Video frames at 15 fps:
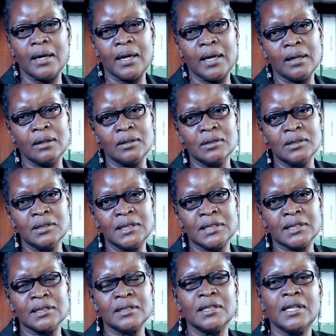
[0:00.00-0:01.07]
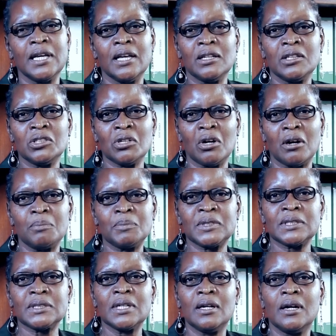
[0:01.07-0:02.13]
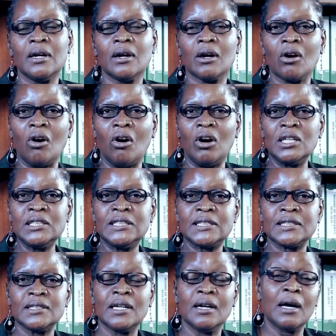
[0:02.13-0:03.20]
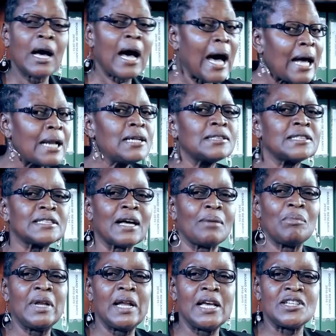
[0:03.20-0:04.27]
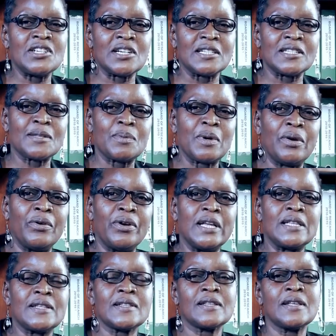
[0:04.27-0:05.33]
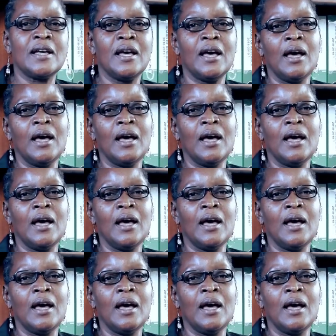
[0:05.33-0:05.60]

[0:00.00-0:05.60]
hills, hilltops, gods, and some nature spirits.